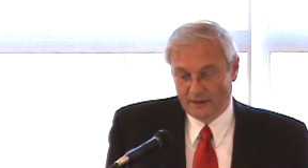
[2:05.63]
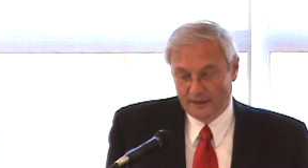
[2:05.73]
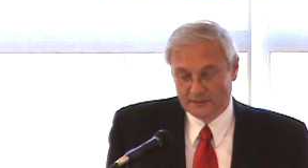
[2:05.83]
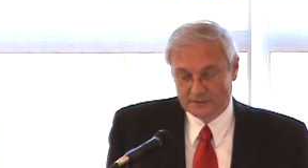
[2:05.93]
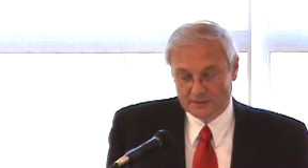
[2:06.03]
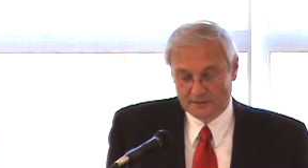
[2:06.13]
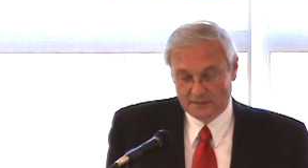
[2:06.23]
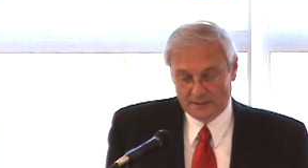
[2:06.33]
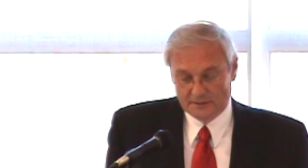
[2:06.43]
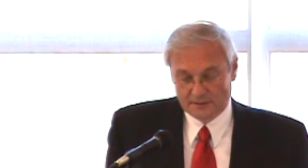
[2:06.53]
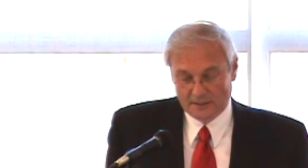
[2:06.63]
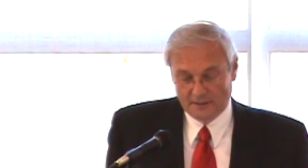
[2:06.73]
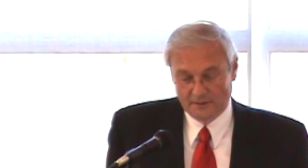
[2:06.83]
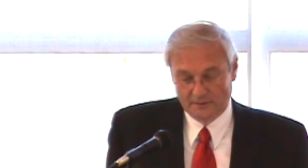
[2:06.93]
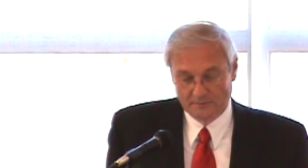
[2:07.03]
As, as
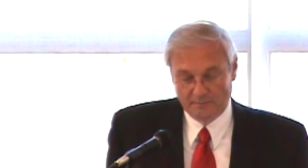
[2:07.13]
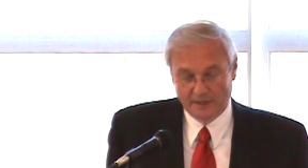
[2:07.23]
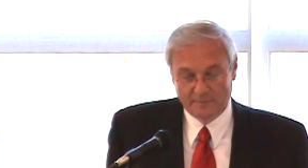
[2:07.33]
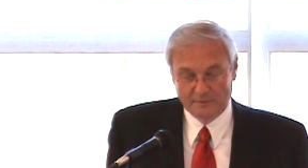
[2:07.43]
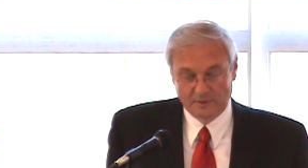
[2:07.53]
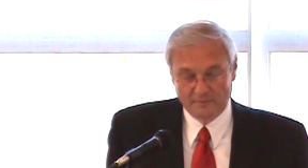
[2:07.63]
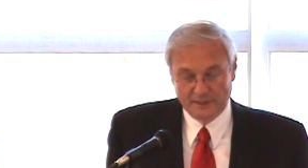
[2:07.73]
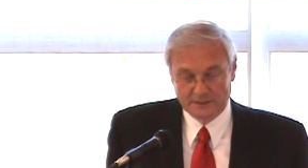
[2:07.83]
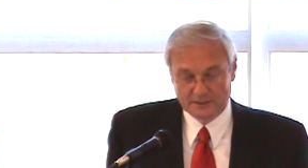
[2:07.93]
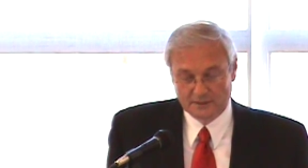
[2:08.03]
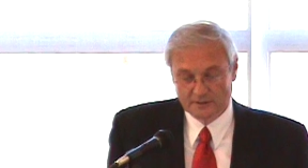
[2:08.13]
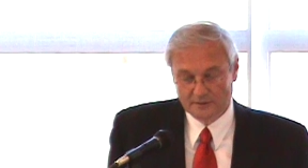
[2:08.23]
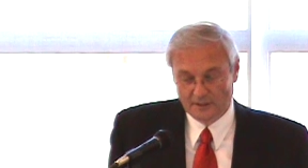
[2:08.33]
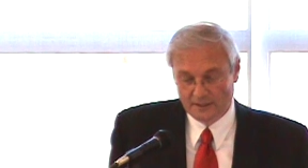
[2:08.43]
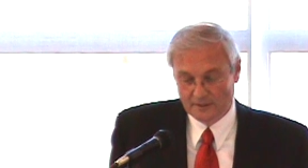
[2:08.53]
uh, many people have mentioned,
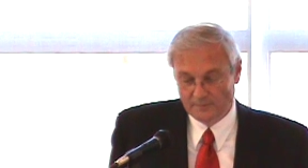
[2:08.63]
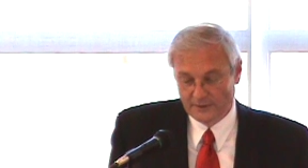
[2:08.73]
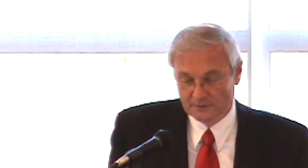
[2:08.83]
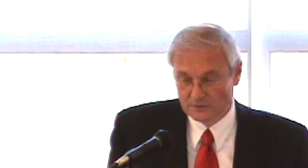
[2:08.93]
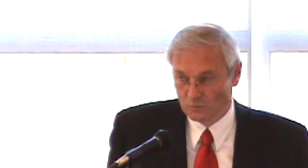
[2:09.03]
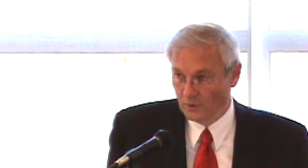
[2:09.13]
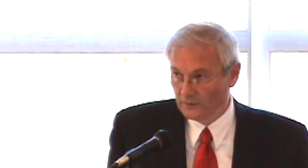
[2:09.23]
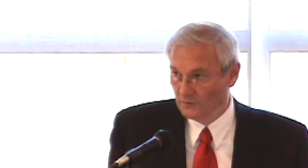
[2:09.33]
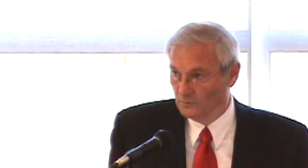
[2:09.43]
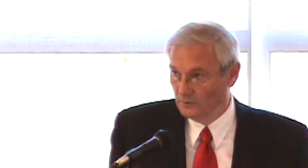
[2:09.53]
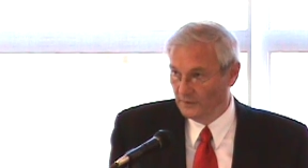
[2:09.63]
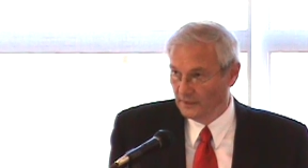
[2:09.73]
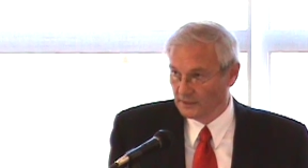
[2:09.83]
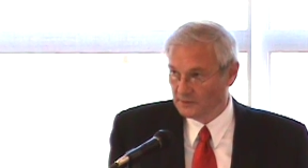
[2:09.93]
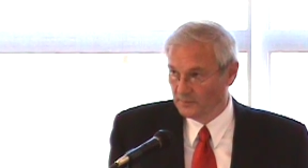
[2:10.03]
uh, there was a wonderful
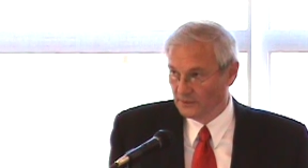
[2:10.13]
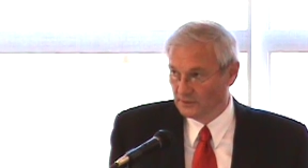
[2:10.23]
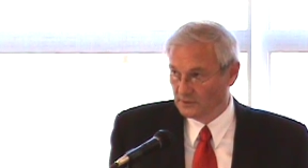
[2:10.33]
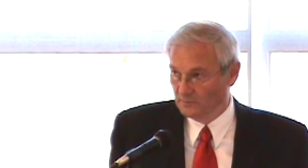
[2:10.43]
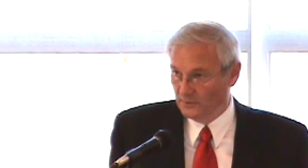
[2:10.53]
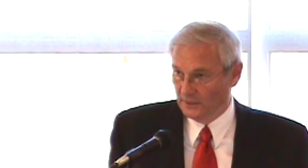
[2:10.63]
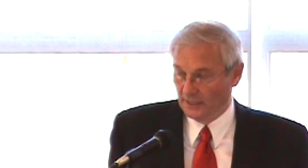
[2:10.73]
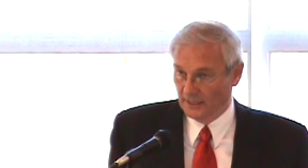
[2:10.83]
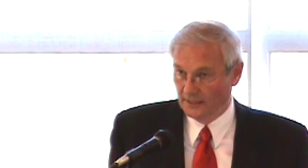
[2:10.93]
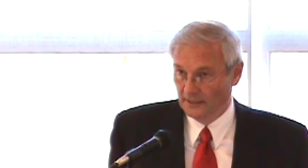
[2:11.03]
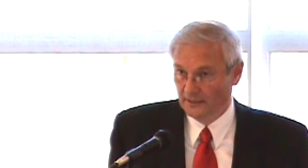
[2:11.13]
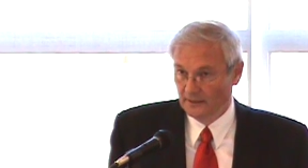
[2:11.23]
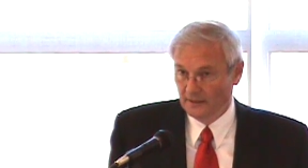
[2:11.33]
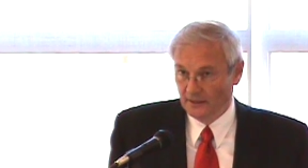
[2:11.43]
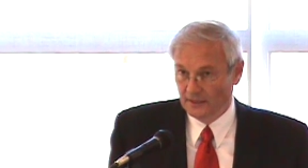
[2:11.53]
moving experience in being a,
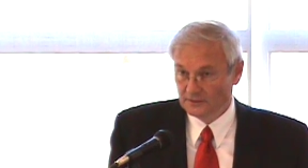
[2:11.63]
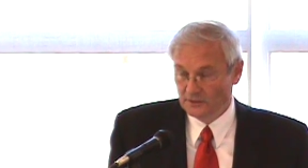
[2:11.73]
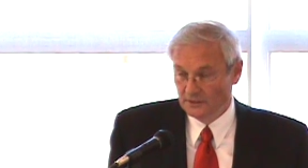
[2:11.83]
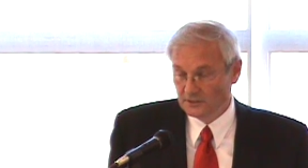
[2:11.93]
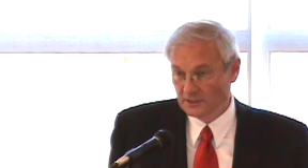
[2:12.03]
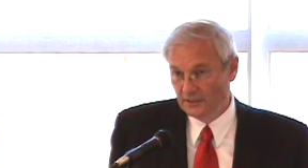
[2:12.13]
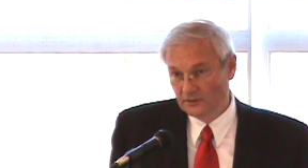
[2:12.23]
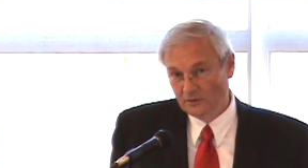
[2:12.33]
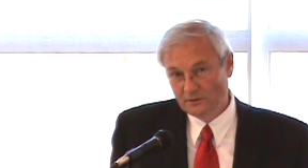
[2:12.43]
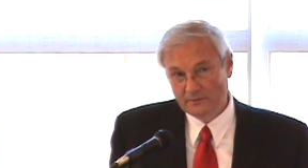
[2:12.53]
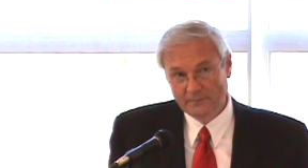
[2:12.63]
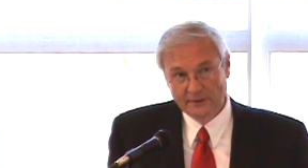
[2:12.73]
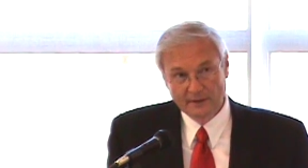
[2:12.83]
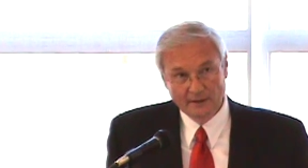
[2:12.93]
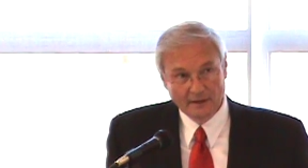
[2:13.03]
uh, a sentinel.
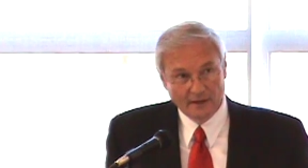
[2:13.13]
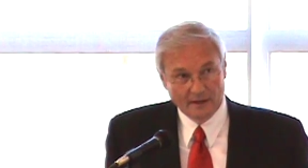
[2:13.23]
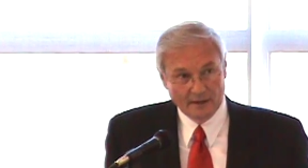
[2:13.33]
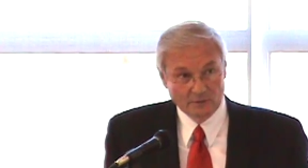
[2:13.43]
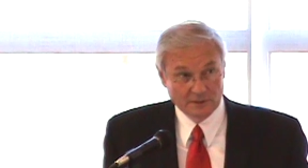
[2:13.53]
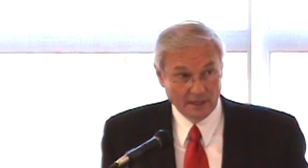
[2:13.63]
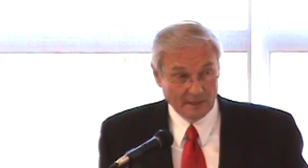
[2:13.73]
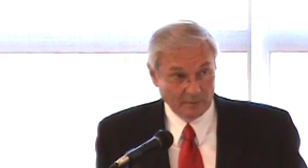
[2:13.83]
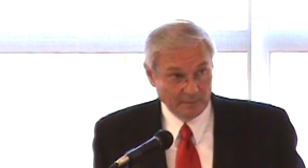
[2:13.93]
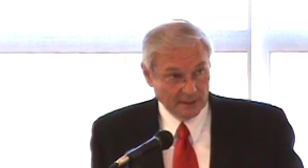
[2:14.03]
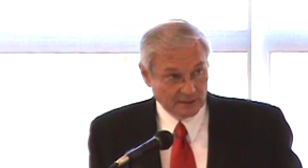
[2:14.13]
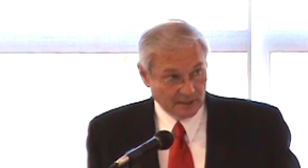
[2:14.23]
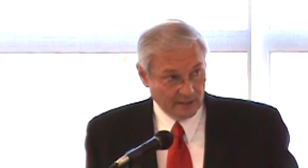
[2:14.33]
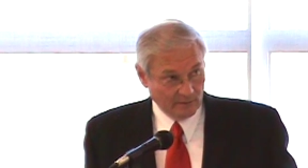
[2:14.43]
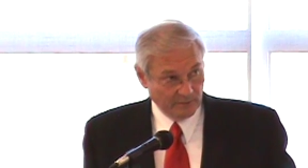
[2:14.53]
Uh, I was not able to be a
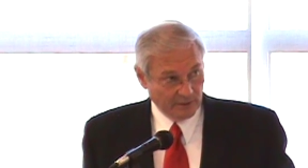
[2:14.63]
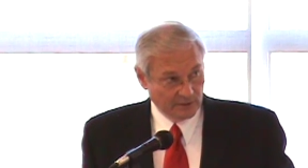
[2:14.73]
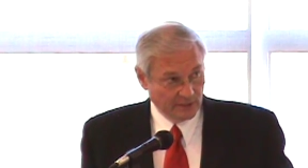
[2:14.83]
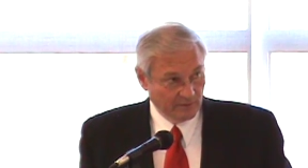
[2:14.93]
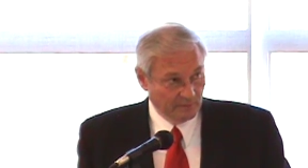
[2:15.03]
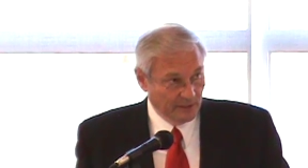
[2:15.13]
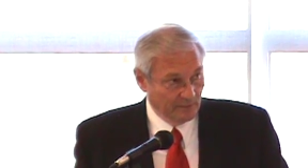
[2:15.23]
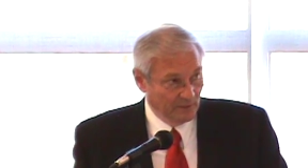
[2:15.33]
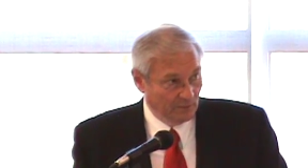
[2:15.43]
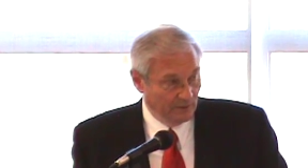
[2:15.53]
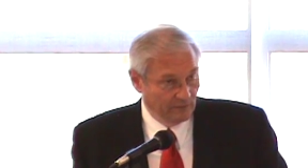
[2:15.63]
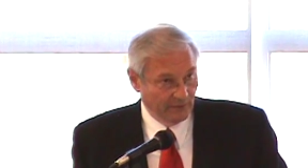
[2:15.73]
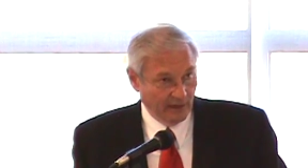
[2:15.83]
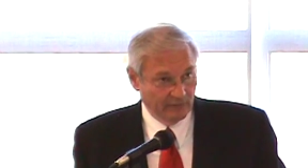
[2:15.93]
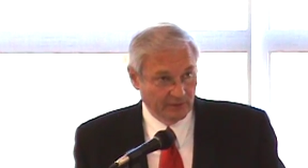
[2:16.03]
sentinel because you have to be between
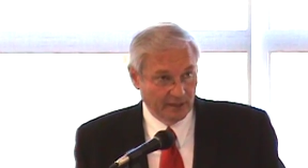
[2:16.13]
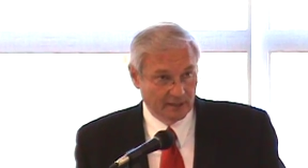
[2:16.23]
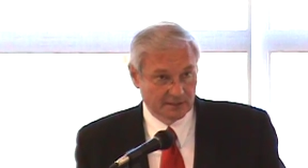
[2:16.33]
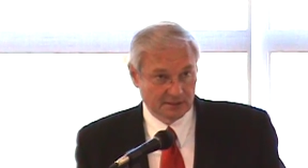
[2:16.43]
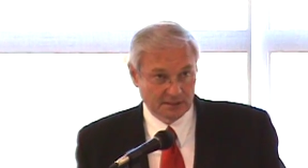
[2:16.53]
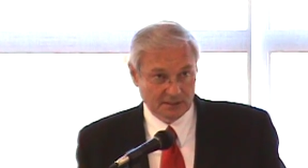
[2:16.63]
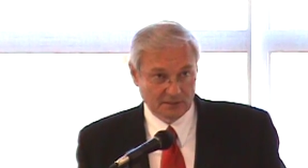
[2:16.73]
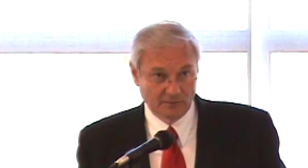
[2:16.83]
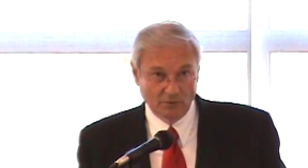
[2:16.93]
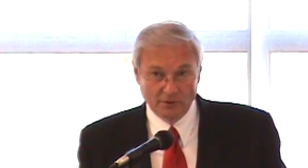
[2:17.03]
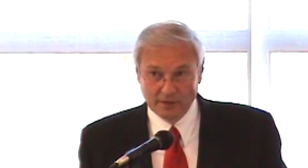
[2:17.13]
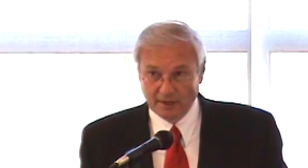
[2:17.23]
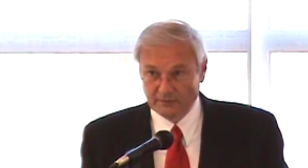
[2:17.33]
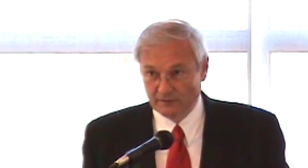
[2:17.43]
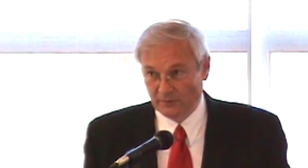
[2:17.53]
5'10 and 6'4.
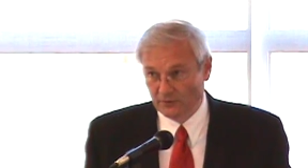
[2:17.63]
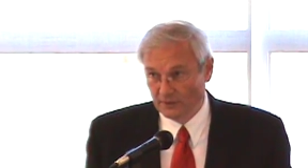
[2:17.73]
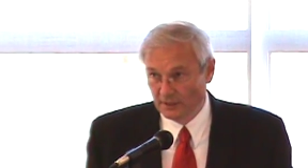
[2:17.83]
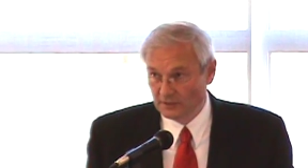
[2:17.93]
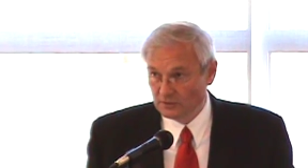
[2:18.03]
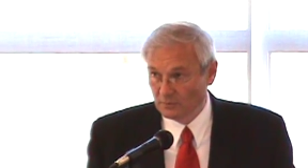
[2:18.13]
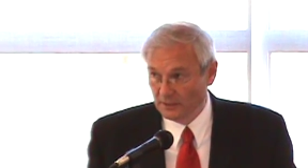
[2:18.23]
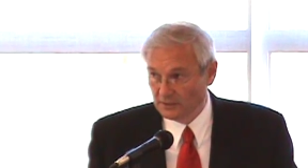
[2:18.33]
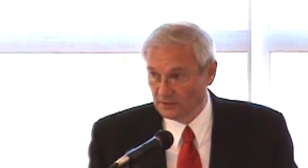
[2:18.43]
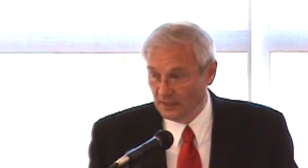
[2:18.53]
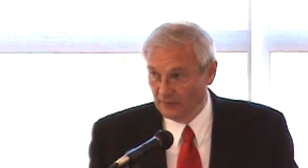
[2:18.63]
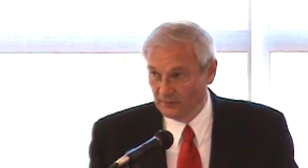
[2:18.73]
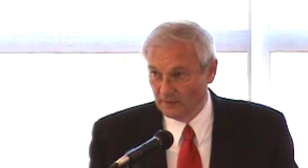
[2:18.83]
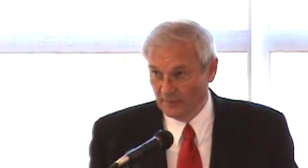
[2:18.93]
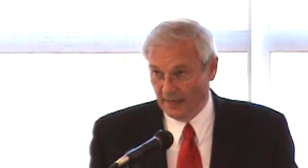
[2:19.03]
You have to have a 30-inch waist. You
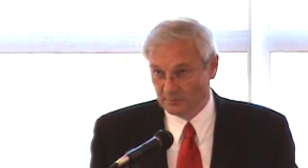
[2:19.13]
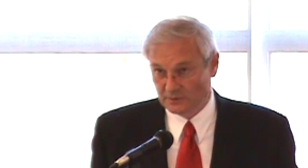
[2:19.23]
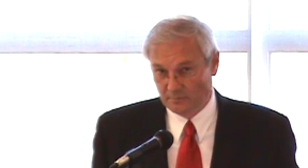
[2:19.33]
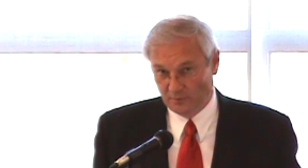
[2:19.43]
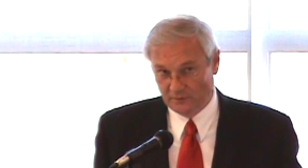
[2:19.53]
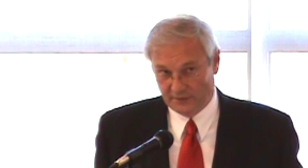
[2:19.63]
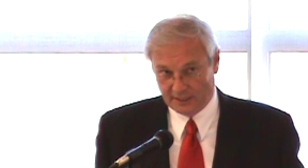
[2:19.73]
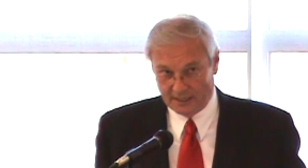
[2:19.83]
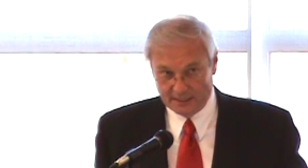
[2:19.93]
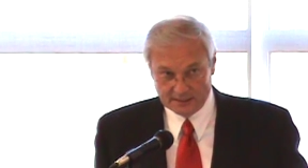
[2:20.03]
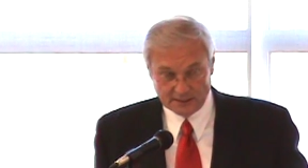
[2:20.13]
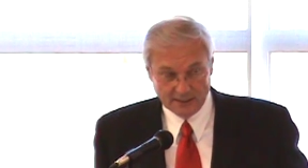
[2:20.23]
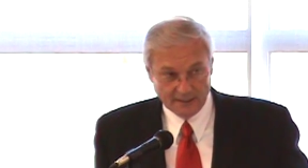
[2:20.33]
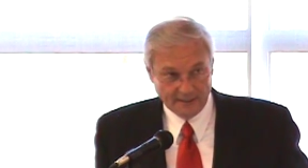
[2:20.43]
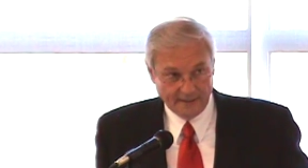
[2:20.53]
have to have absolute perfect
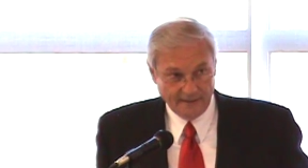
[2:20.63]
eyes.